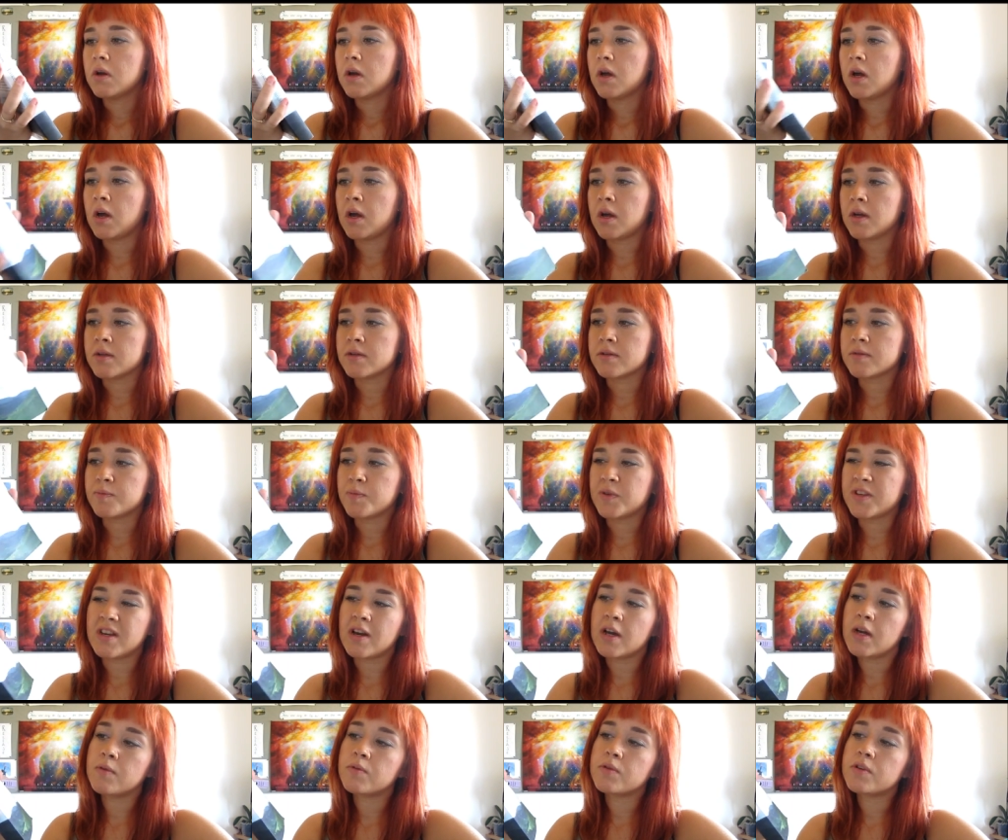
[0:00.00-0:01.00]
And, um, but
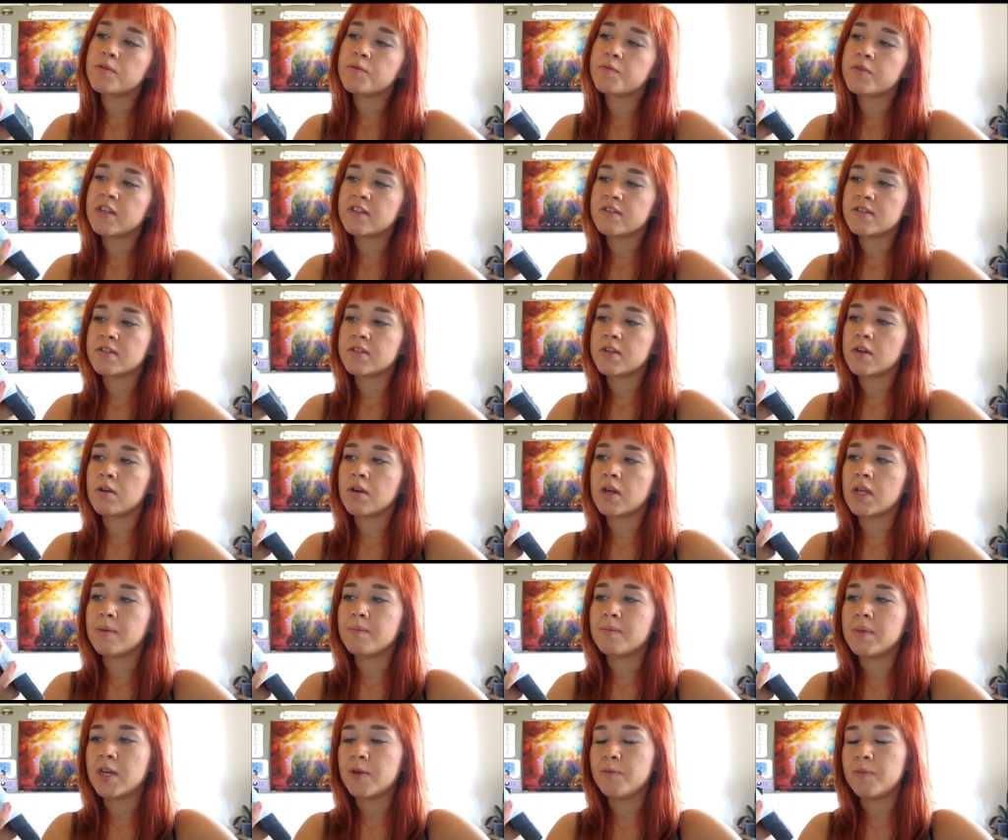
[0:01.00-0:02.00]
I wouldn't necessarily
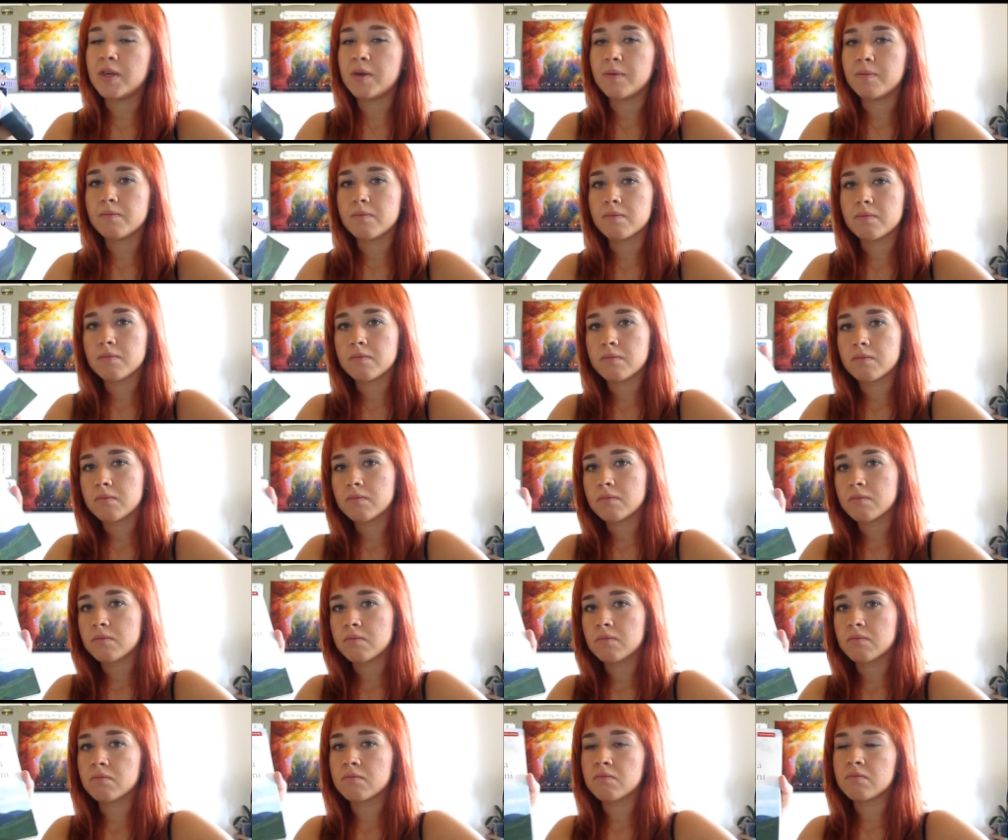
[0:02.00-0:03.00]
maybe
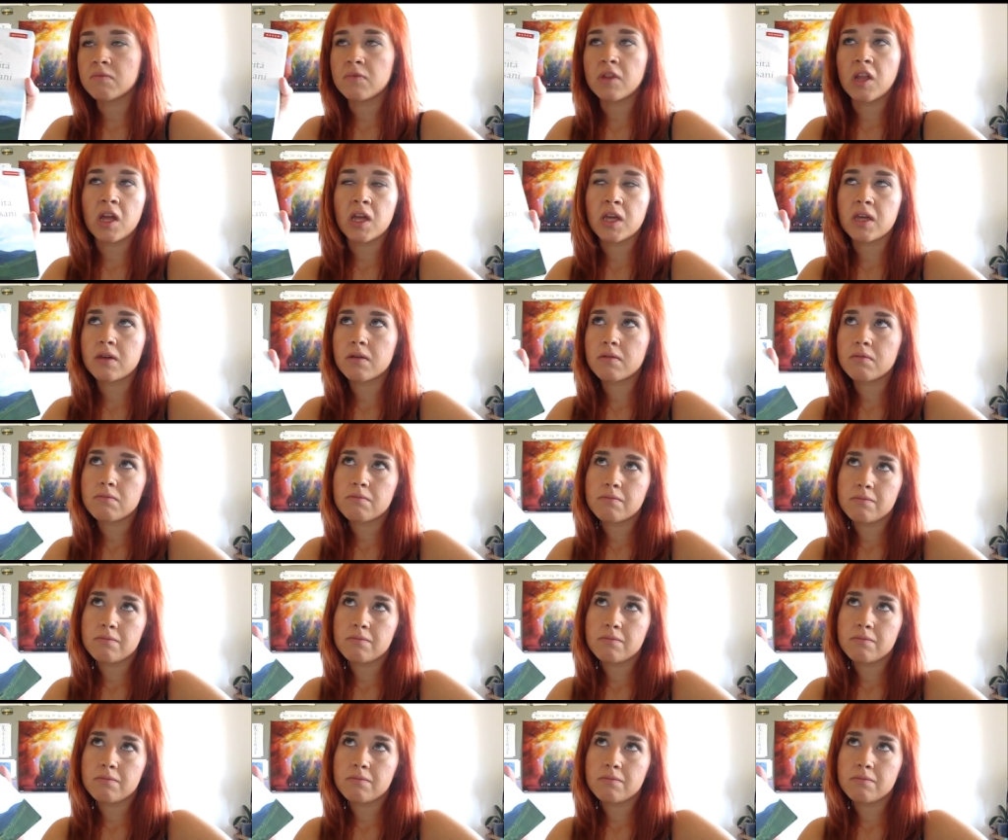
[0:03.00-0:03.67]
like